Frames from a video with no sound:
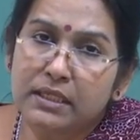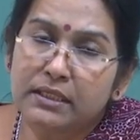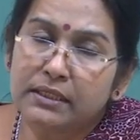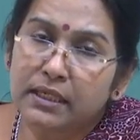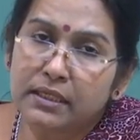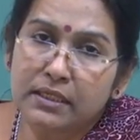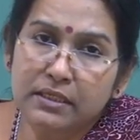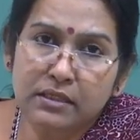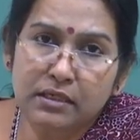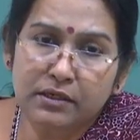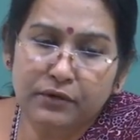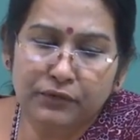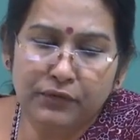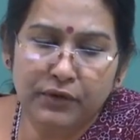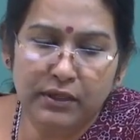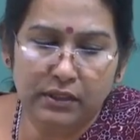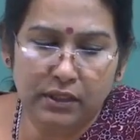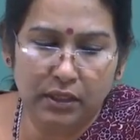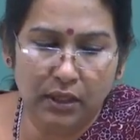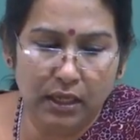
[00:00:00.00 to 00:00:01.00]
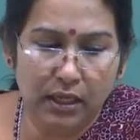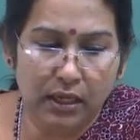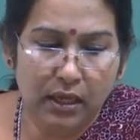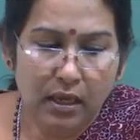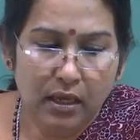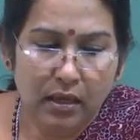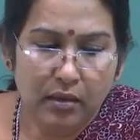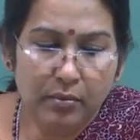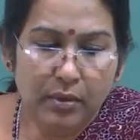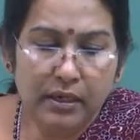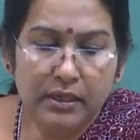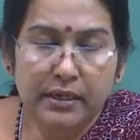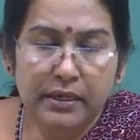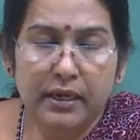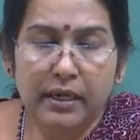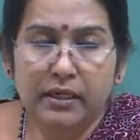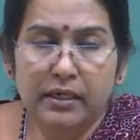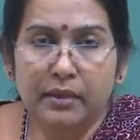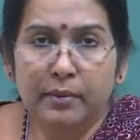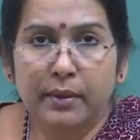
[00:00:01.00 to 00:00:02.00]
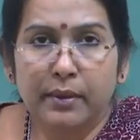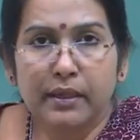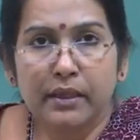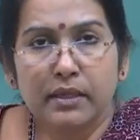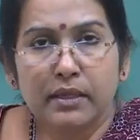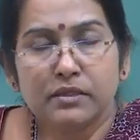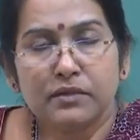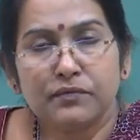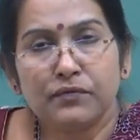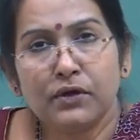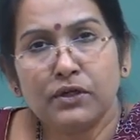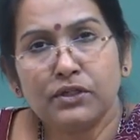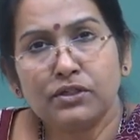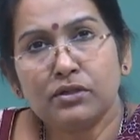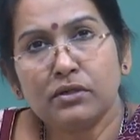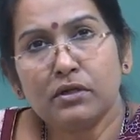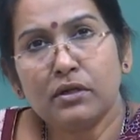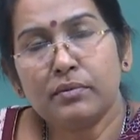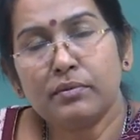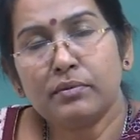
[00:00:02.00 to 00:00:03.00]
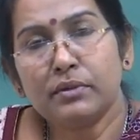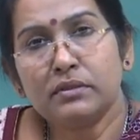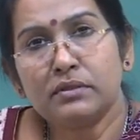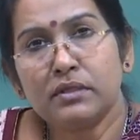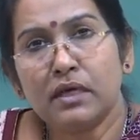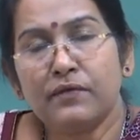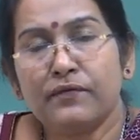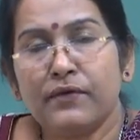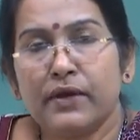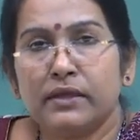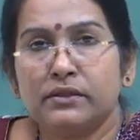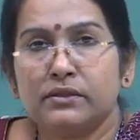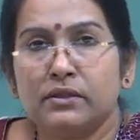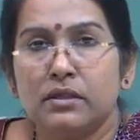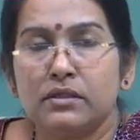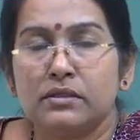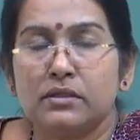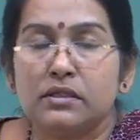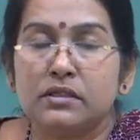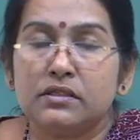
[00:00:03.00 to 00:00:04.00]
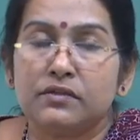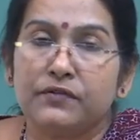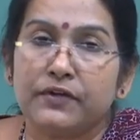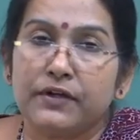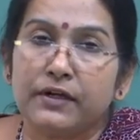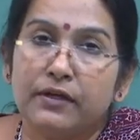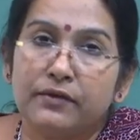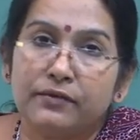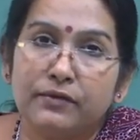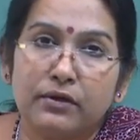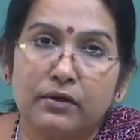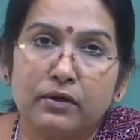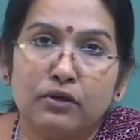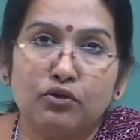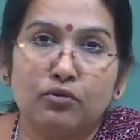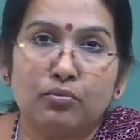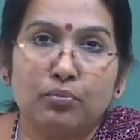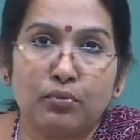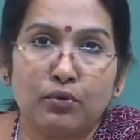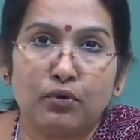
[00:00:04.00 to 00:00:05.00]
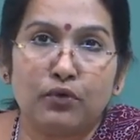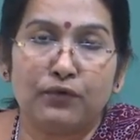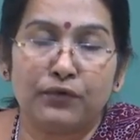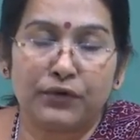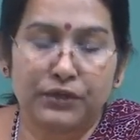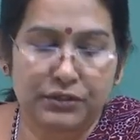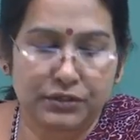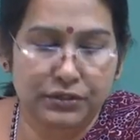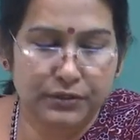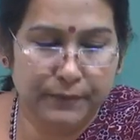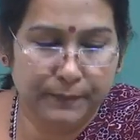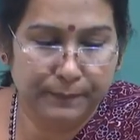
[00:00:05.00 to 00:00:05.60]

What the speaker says: That is a different thing, but creativity as a function of self actualization is very difficult to prove it.